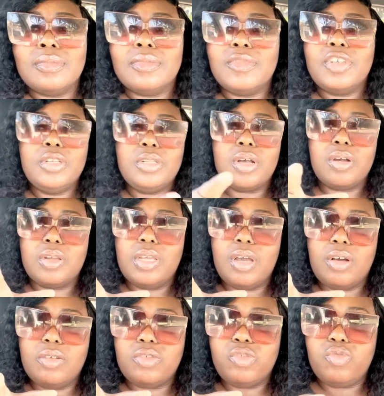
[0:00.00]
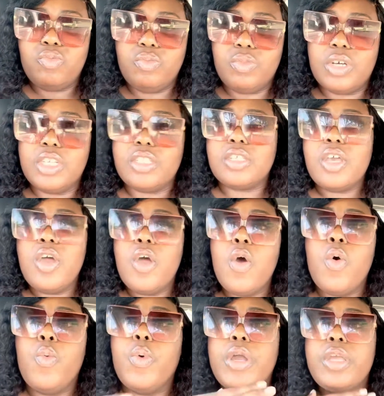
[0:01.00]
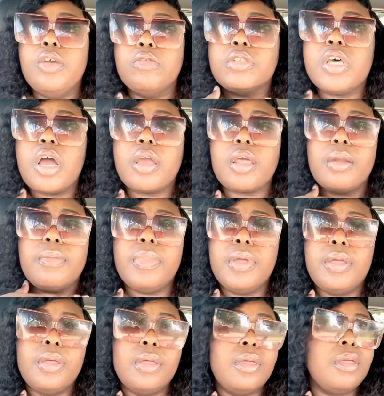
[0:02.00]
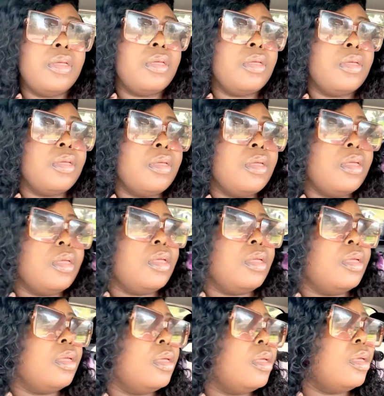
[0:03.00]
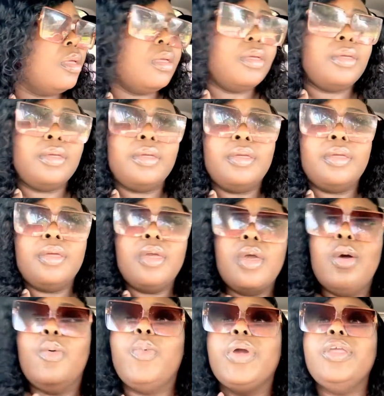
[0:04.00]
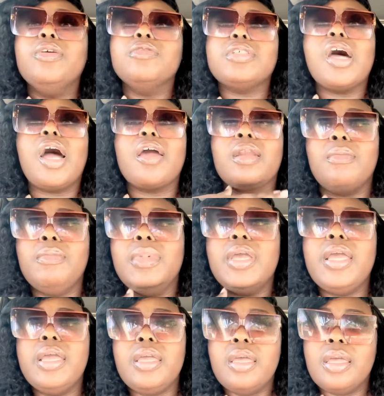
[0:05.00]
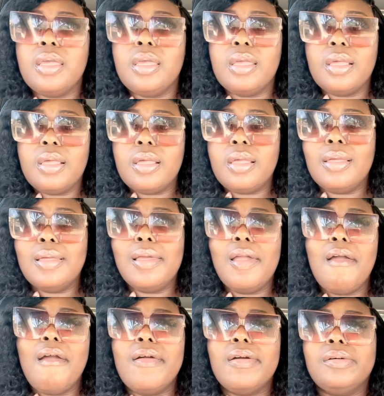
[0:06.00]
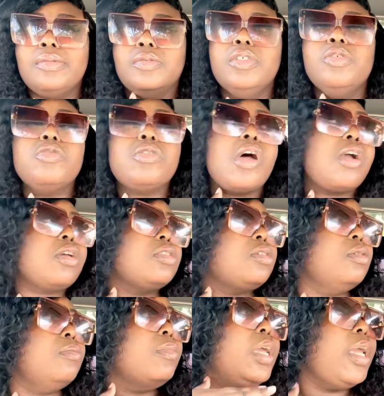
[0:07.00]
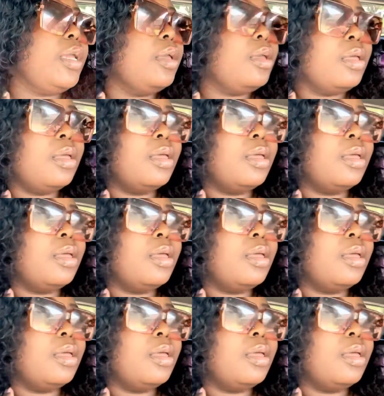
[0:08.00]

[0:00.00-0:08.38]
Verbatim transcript: She talking to y'all too. Yeah, okay. When you talking because you're gonna keep lingering the video. When you talking to me, when you talking to me,